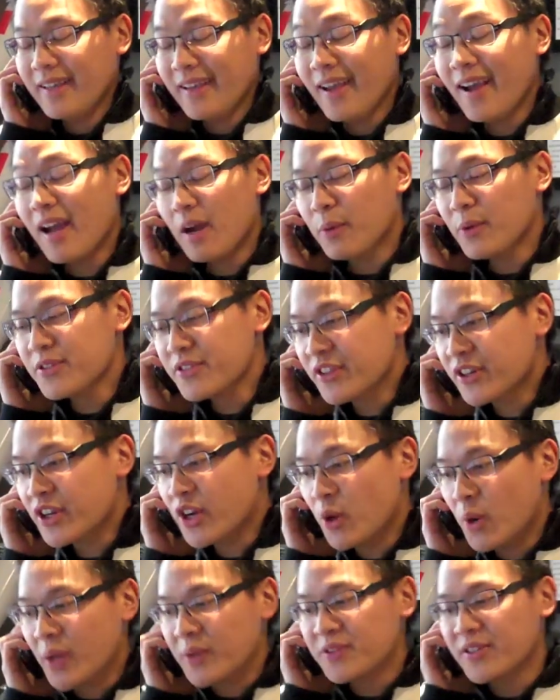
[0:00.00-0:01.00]
Yeah, I was
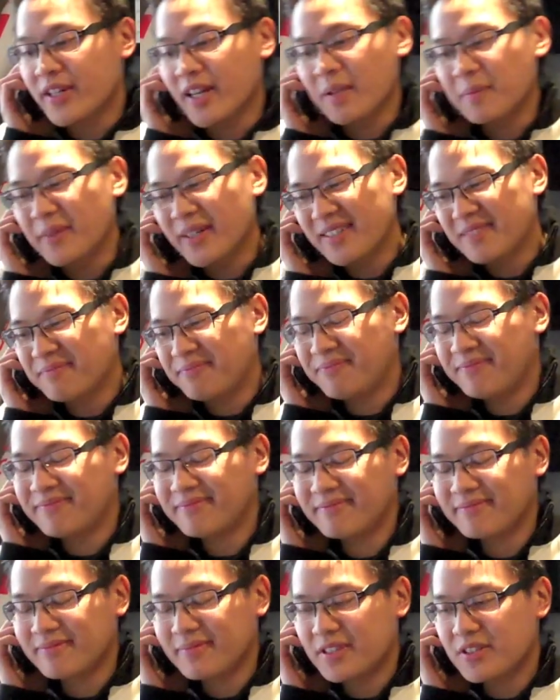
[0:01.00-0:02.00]
going to go out tonight, but
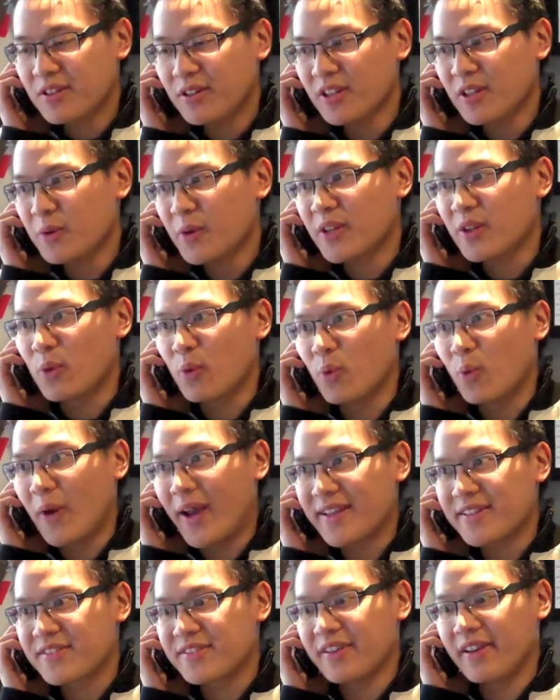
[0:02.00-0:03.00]
it's all the way on the
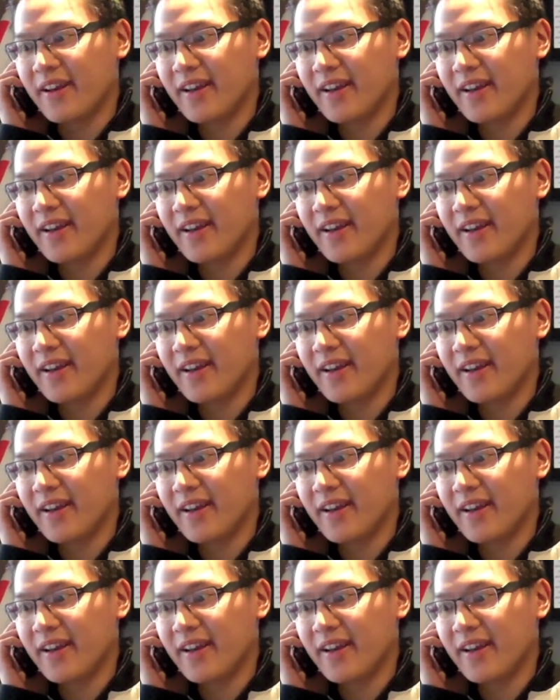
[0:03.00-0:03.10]
west